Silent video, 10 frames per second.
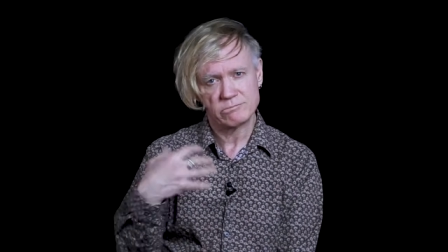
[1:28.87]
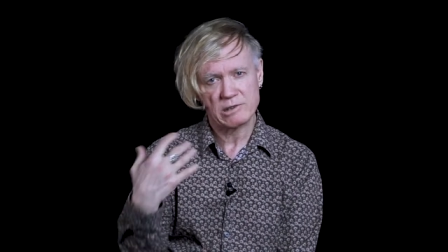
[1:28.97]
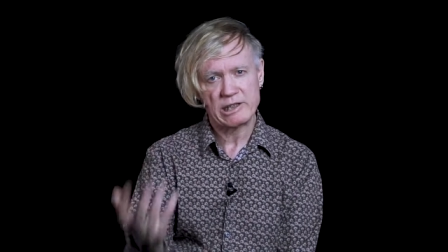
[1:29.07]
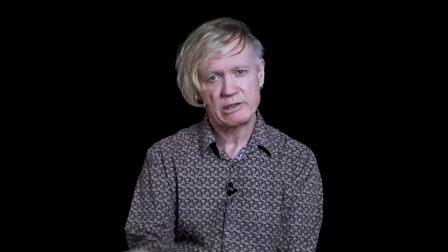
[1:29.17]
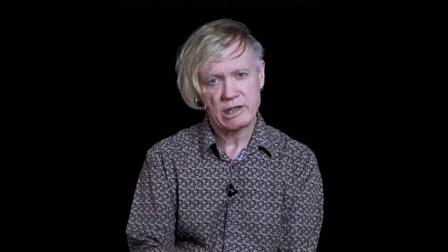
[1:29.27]

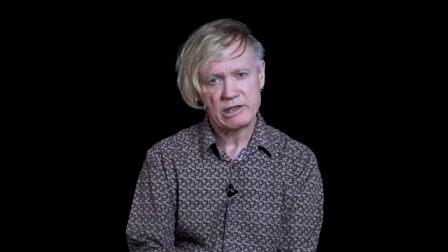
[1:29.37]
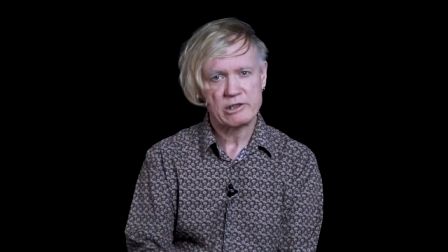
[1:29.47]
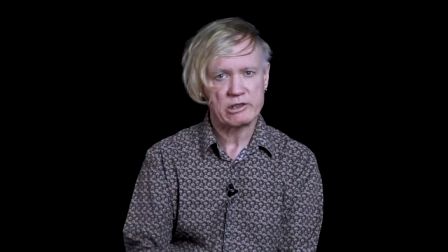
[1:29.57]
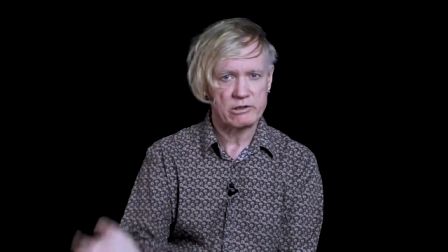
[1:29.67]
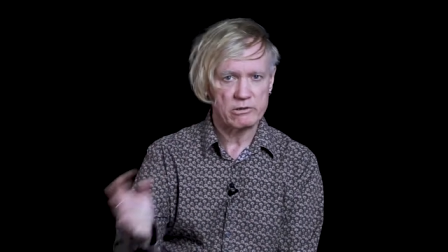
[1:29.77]
late
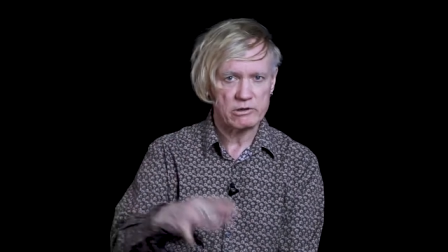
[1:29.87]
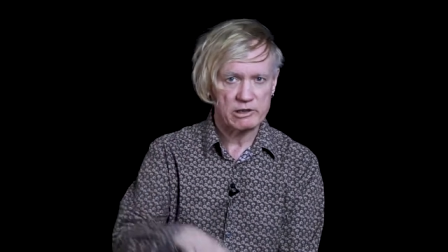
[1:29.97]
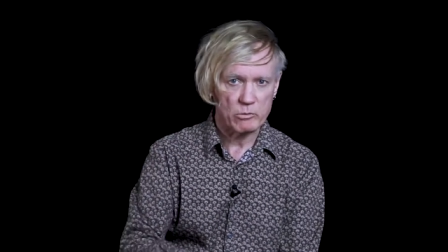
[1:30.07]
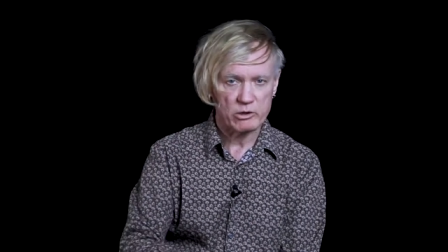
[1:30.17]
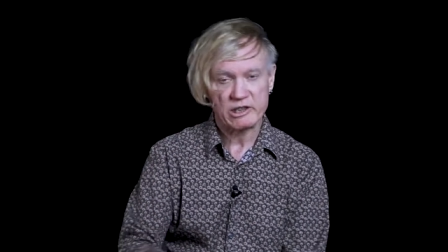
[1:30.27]
nights and
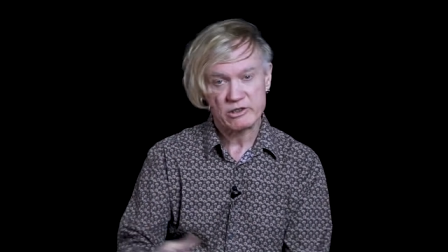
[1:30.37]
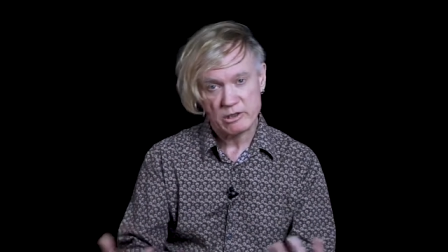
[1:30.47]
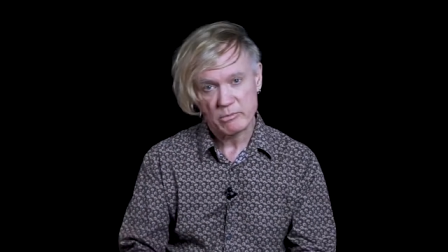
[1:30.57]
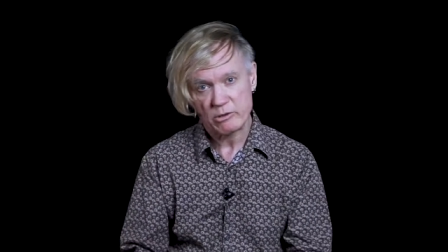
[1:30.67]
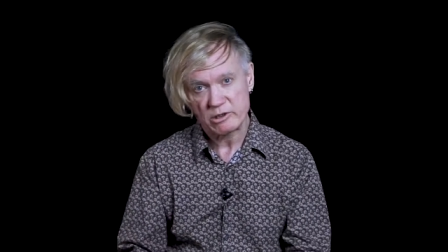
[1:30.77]
early mornings
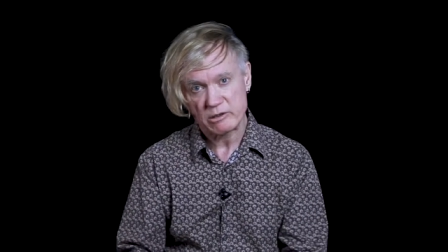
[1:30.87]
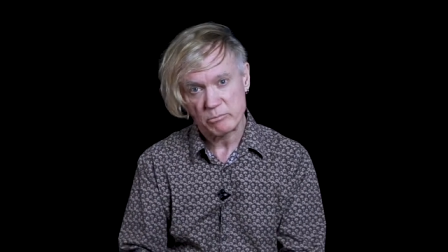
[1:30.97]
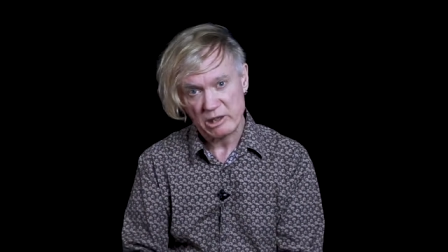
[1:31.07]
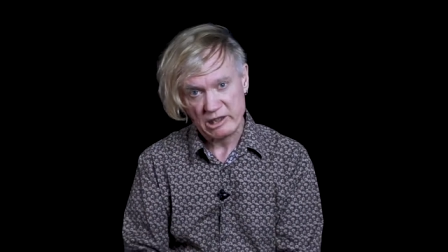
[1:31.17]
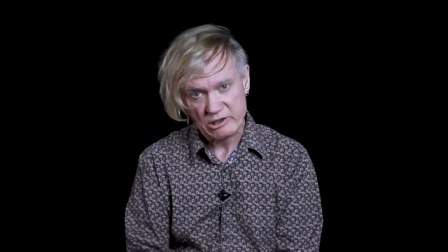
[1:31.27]
somehow
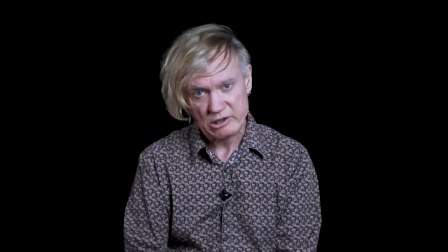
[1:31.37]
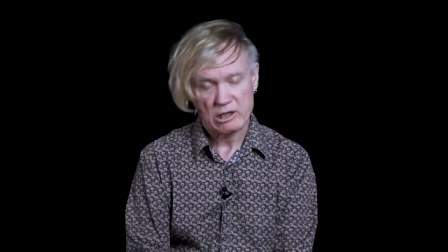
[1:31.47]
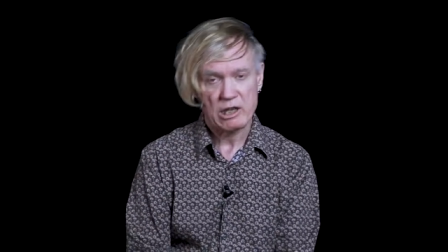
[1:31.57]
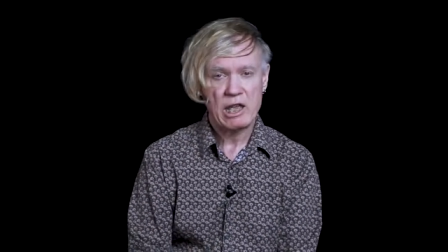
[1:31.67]
didn't mix.